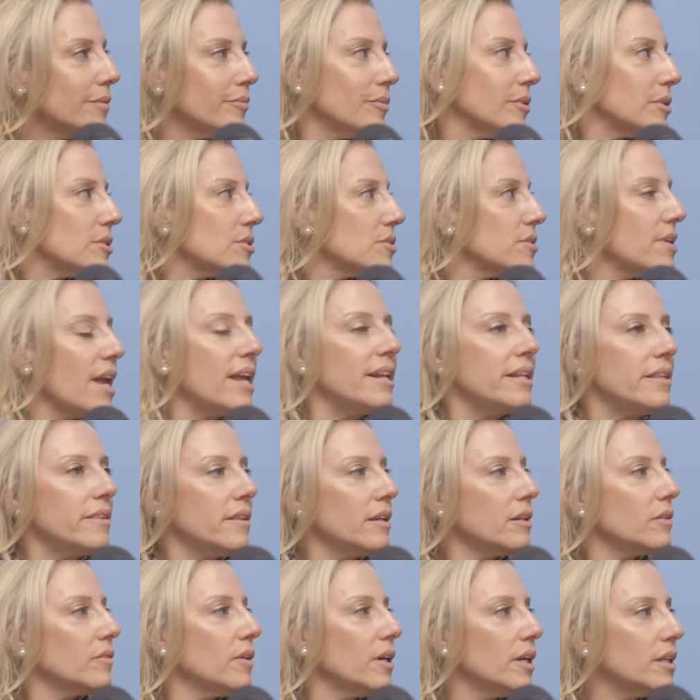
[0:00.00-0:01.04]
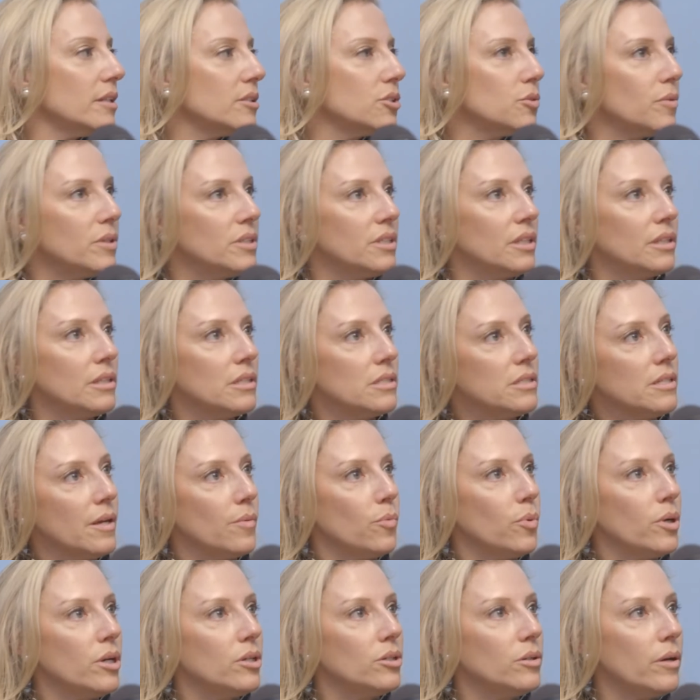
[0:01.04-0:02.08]
I mean, it's anything, right? Do I take the
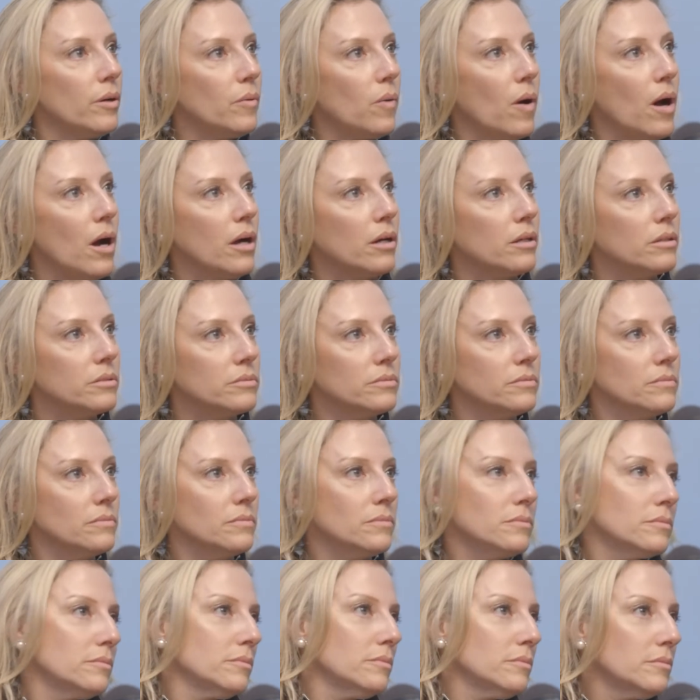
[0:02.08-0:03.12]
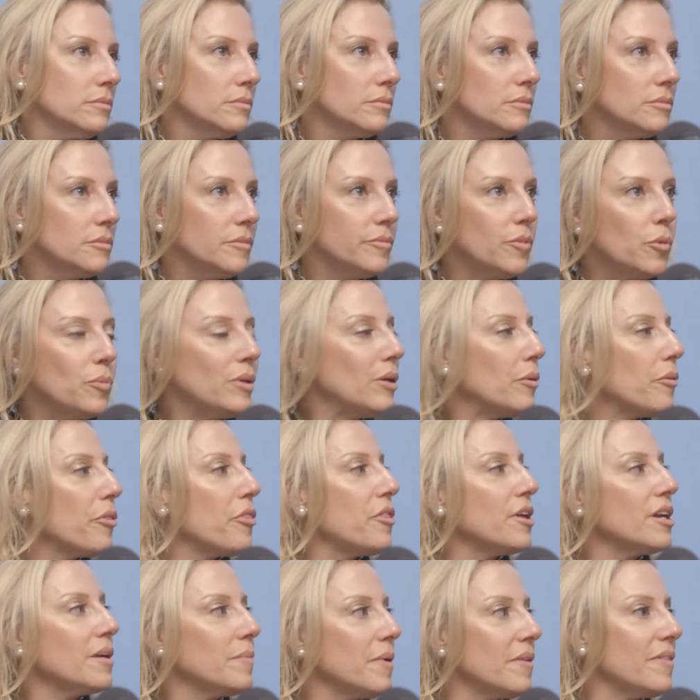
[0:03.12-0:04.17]
subway or do I walk? Now, we don't
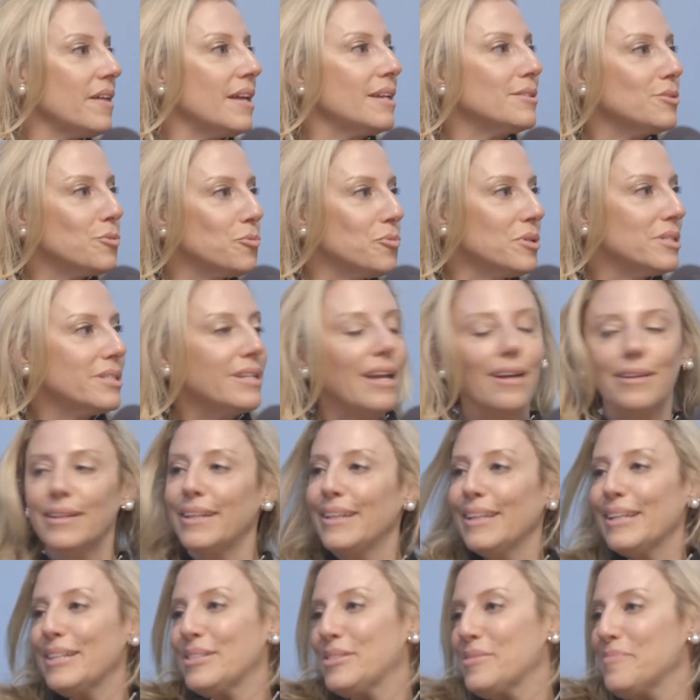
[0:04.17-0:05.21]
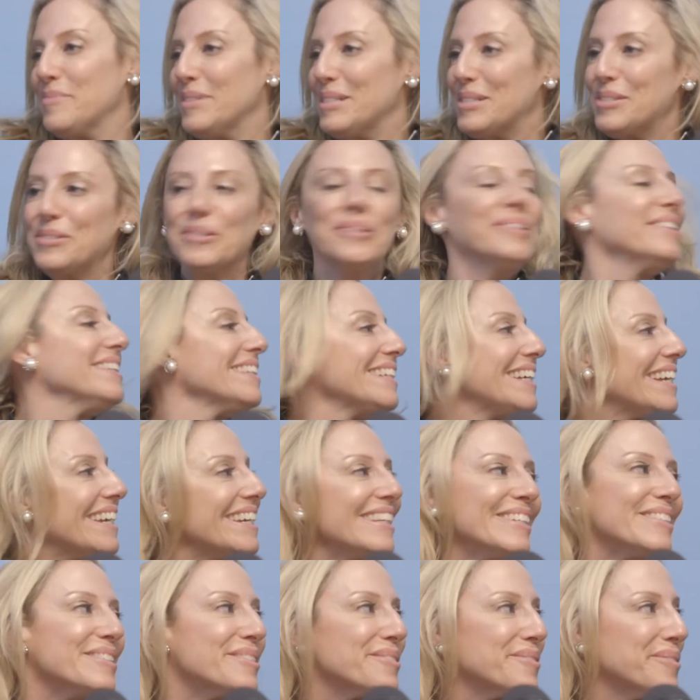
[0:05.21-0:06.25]
think about that as a risk calculation, but it certainly
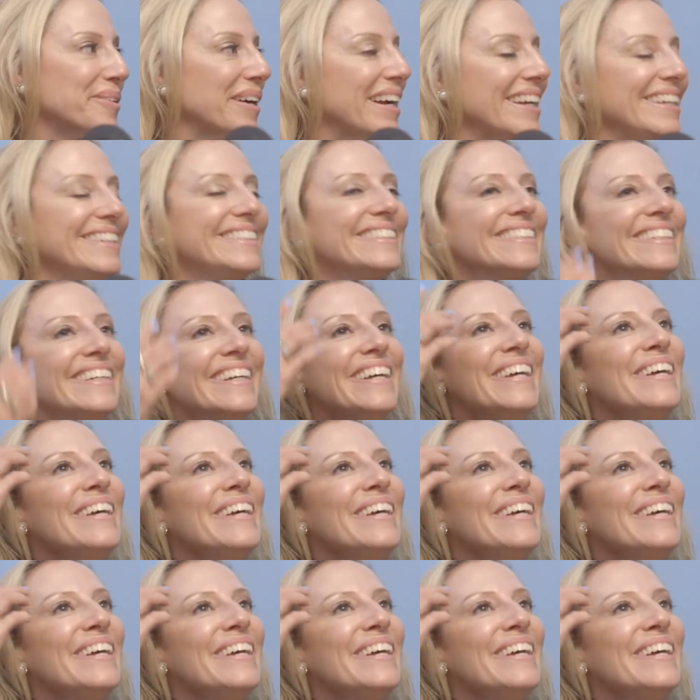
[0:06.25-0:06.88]
is, right?